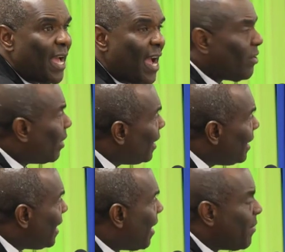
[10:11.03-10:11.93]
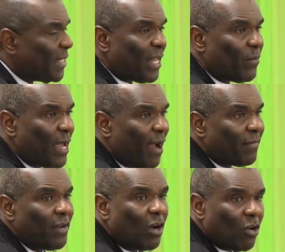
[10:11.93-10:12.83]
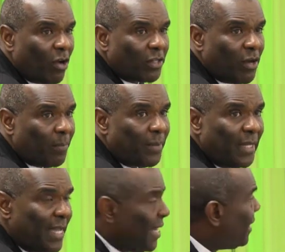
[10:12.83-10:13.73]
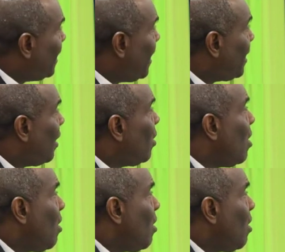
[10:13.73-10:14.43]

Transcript: and to clean the areas that we have clogged up in this nature.